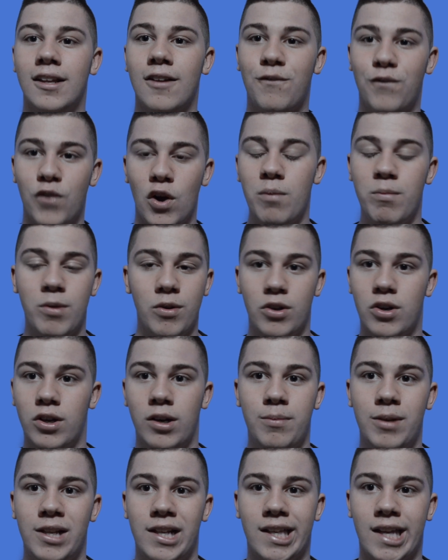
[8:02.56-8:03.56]
the third movie could
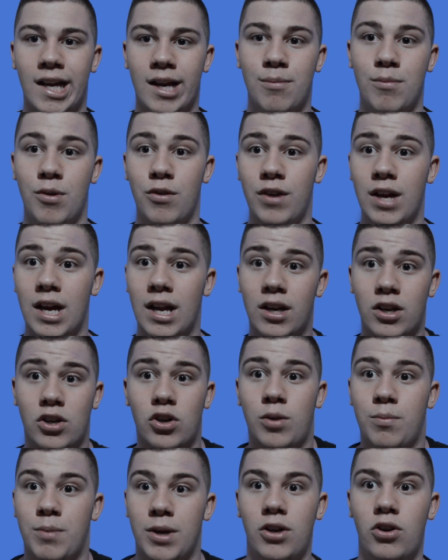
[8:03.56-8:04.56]
have been the second movie and it
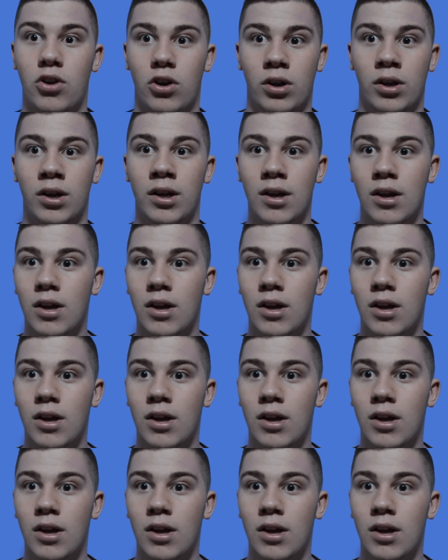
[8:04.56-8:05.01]
could have been good.